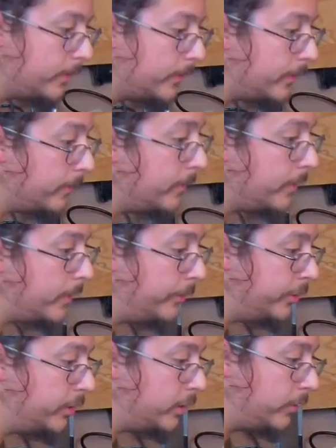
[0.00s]
And then I'm
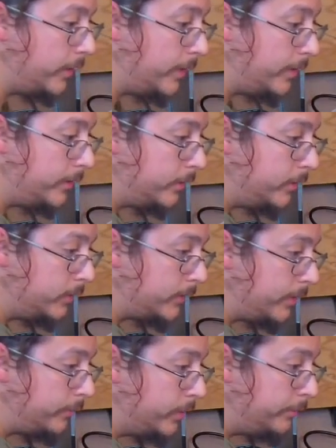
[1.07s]
going to go ahead and hit that
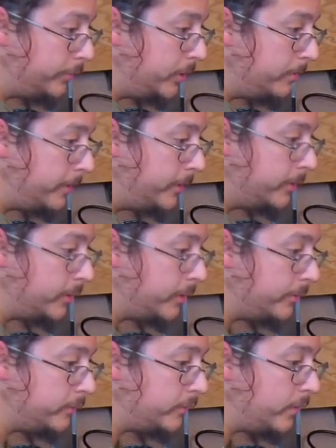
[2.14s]
replay button
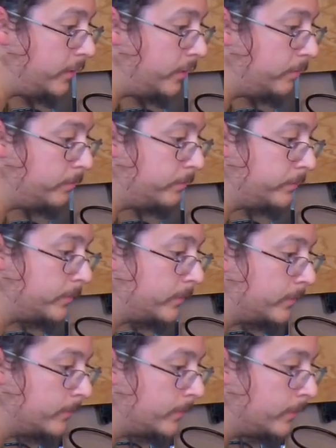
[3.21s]
another time.
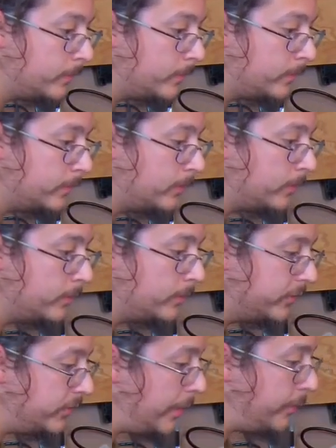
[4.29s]
This
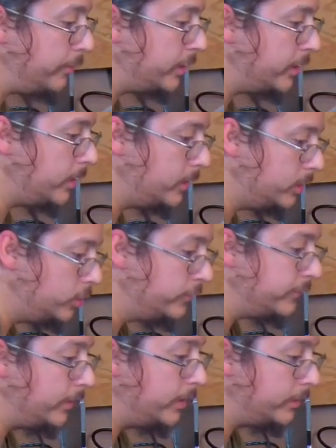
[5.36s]
time I'm going to hit use
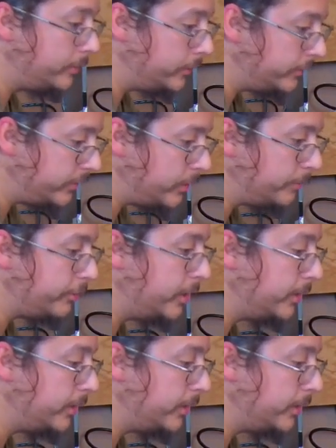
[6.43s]
later instead of play